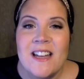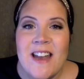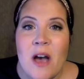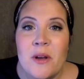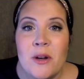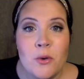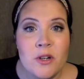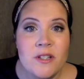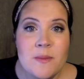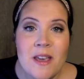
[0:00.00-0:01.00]
Now, in
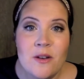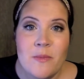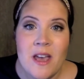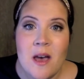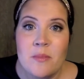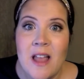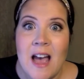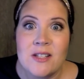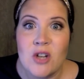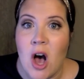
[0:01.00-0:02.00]
order to make your makeup
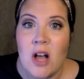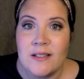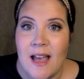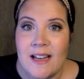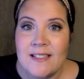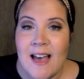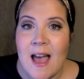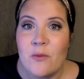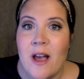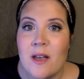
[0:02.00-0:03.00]
last all night,
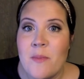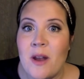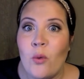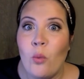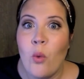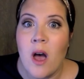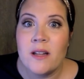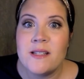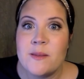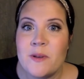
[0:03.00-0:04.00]
I recommend
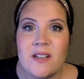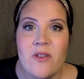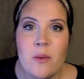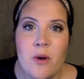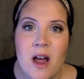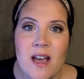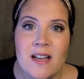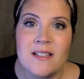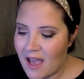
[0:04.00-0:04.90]
one specific product.